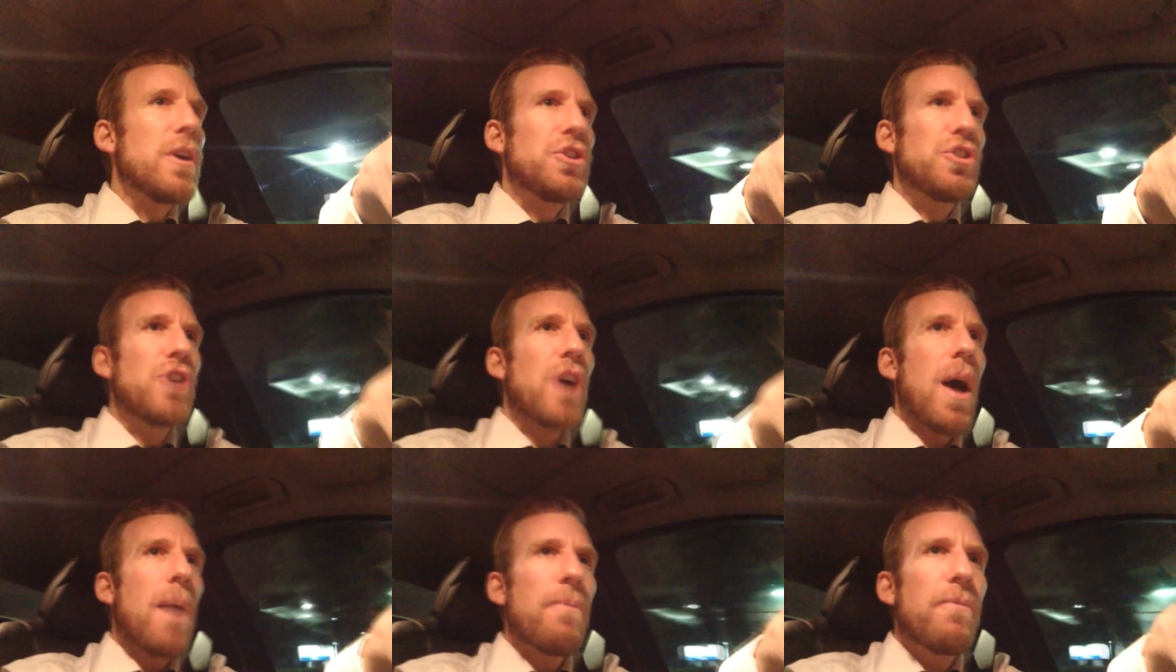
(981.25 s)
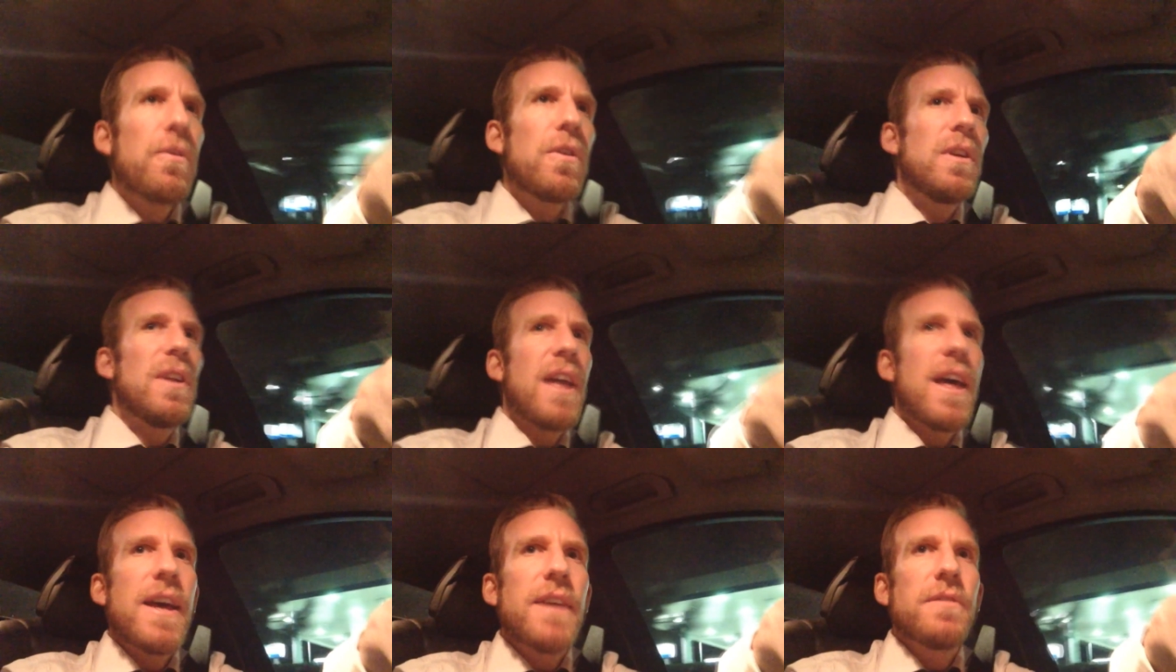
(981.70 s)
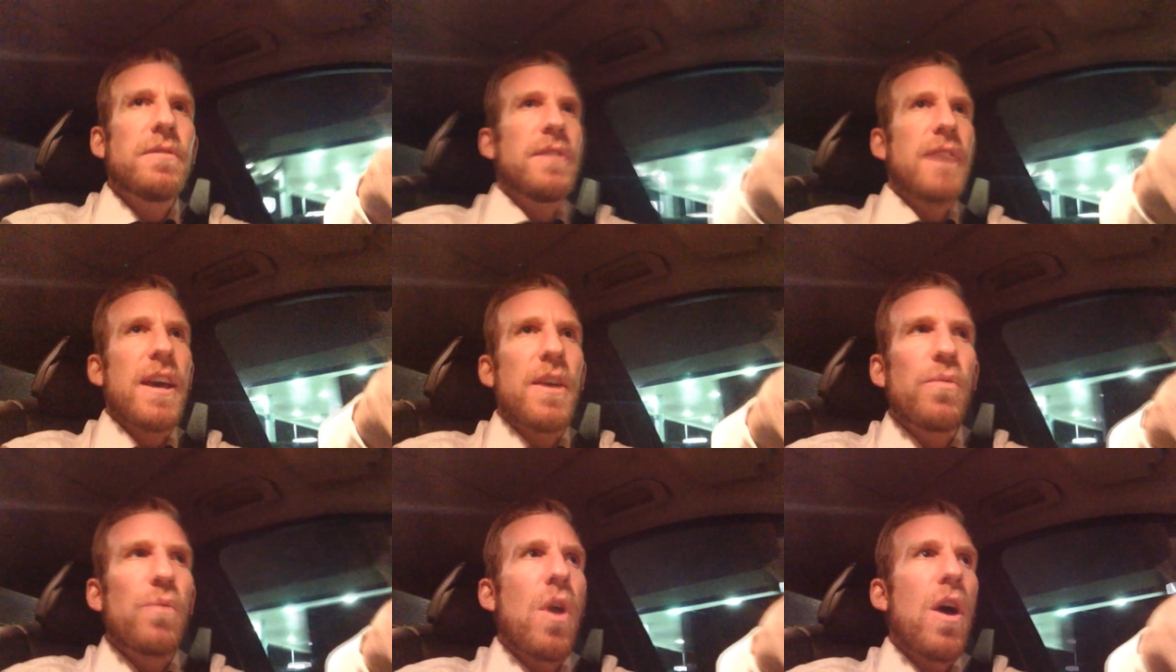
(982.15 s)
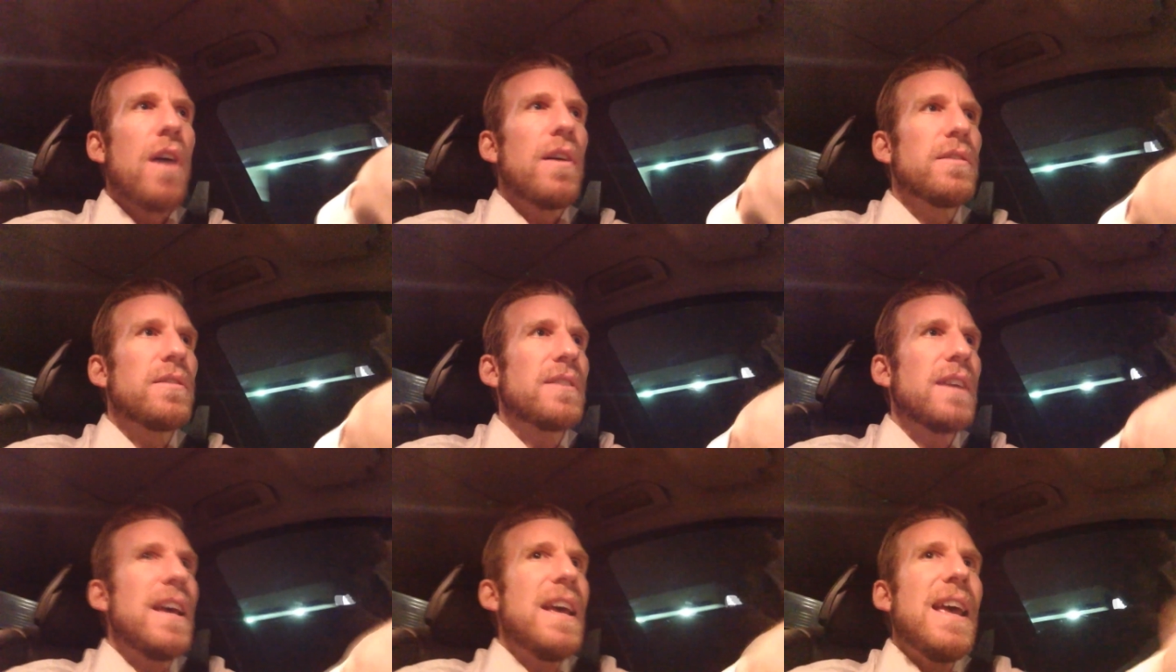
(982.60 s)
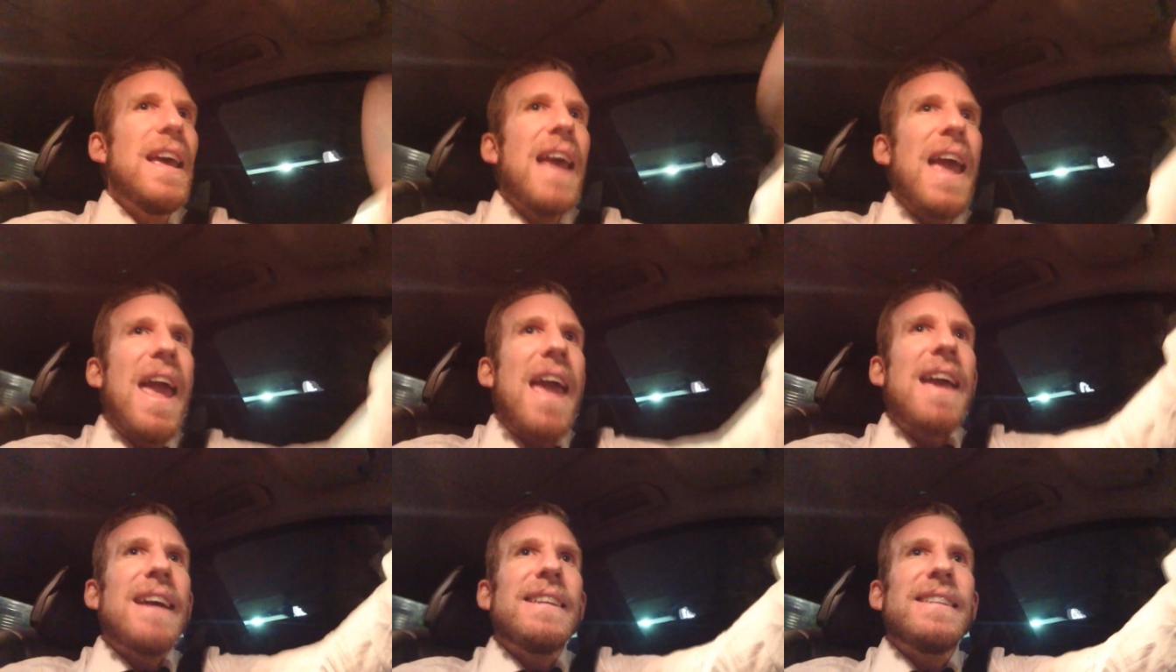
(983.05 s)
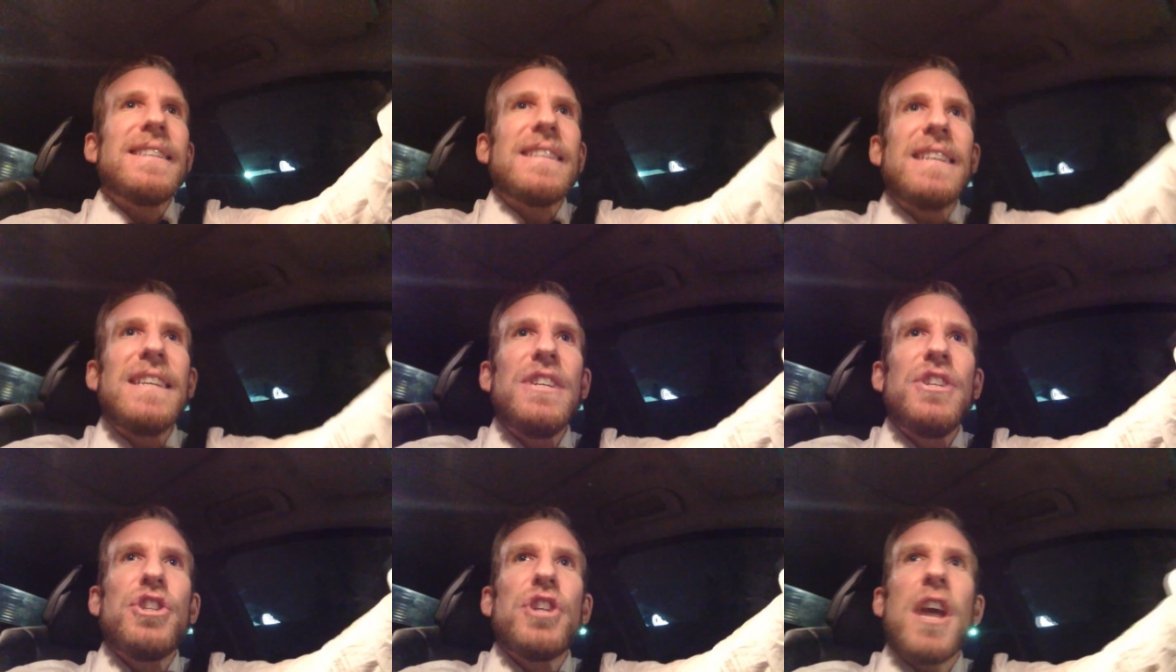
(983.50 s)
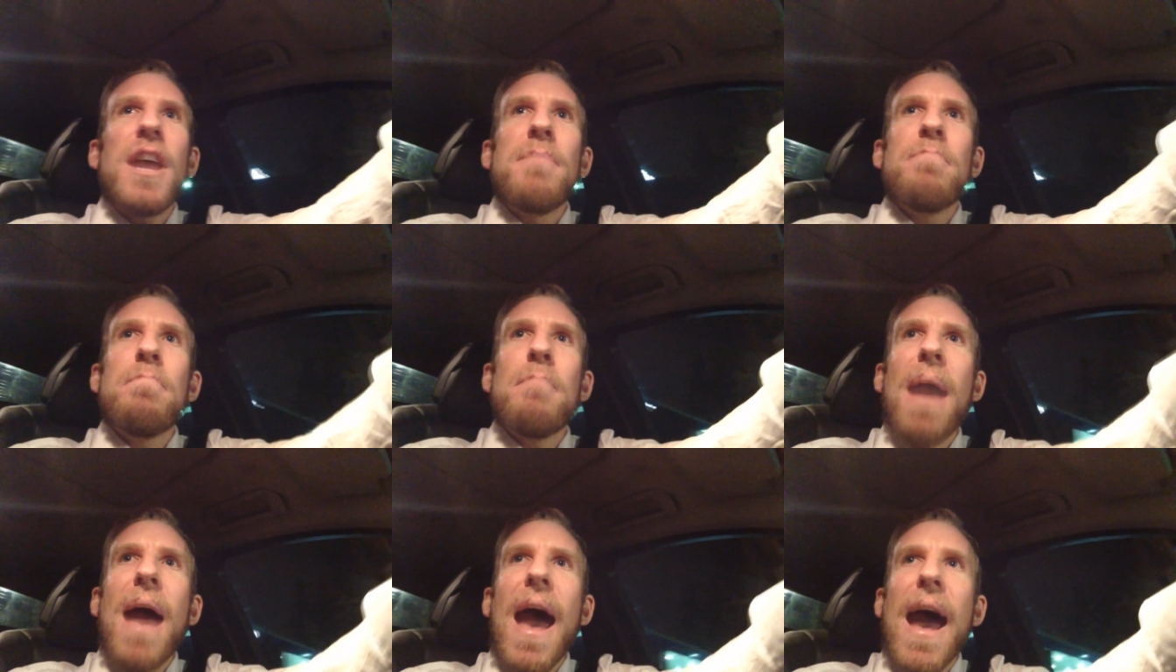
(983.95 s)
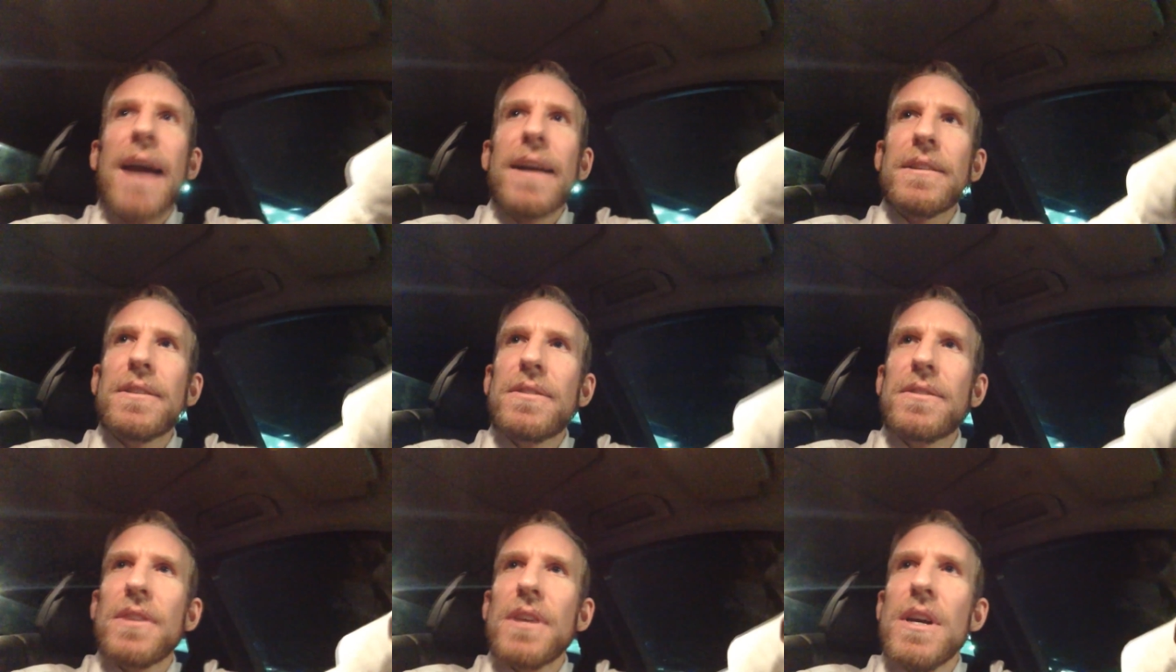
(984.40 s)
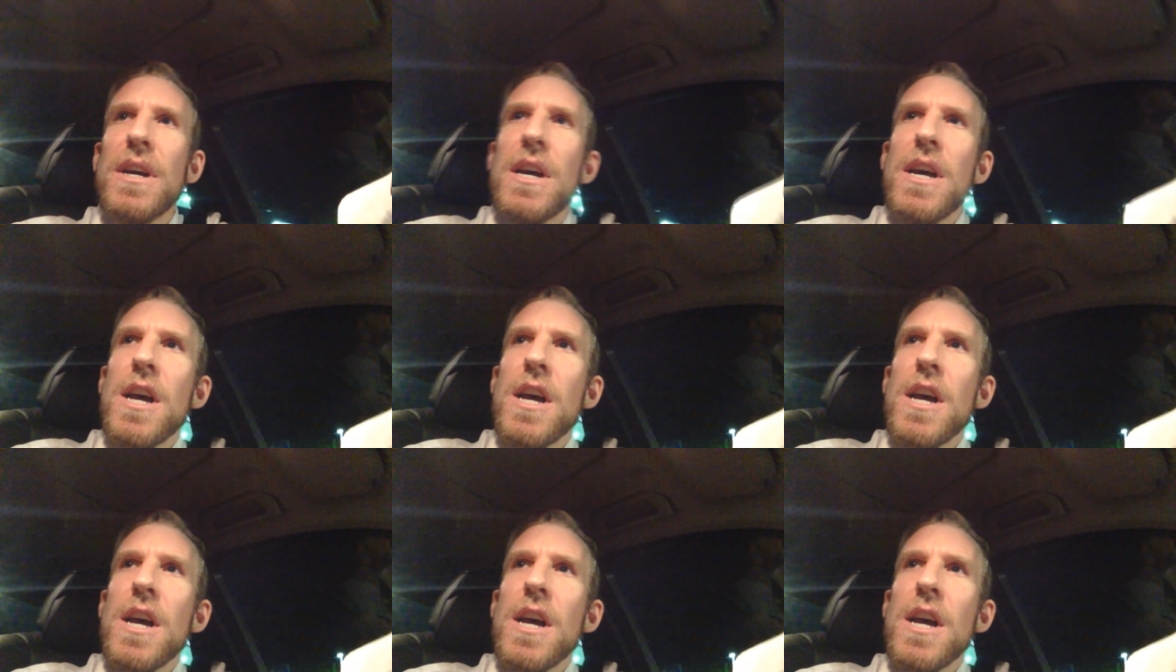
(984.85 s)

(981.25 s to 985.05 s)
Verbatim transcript: shop for less at Ross, and TJ Maxx.